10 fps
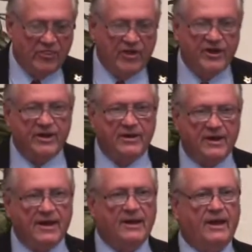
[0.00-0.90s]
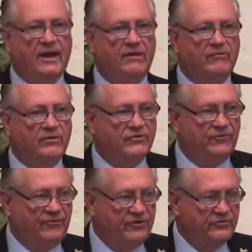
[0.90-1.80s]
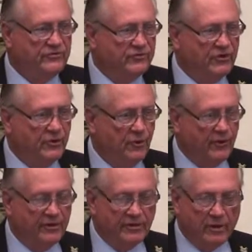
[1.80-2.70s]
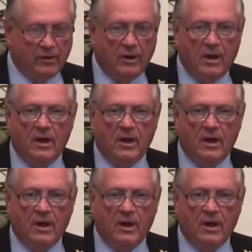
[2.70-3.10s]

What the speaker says: They did not have sufficient security there.